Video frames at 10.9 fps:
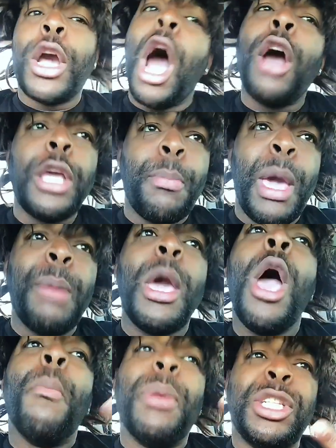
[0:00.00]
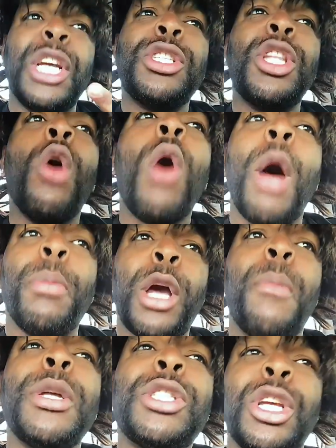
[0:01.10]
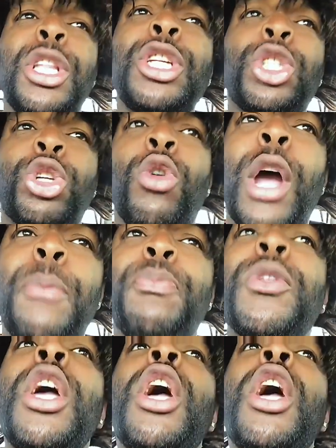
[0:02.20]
or call your mammy. But just know I'm coming to Detroit.